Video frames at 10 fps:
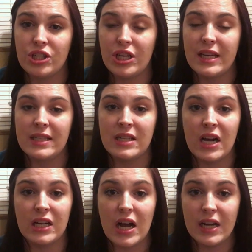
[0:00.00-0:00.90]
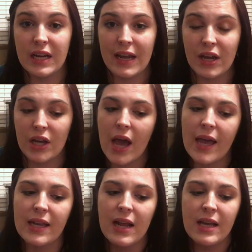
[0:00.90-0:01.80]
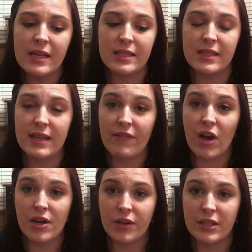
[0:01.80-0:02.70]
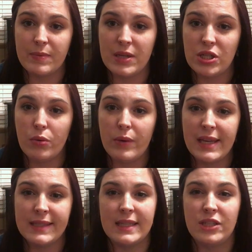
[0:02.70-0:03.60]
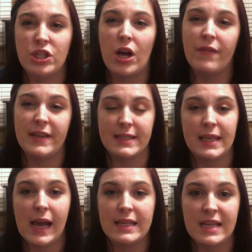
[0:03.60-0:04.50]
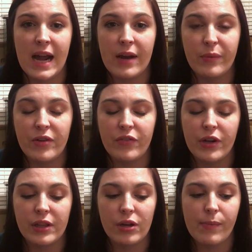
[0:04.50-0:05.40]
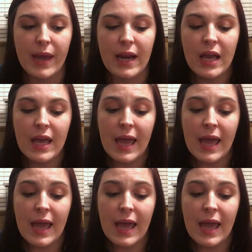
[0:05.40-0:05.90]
She has not gotten a haircut since I've gotten her. It's been two weeks and she obviously hasn't had one for a little bit.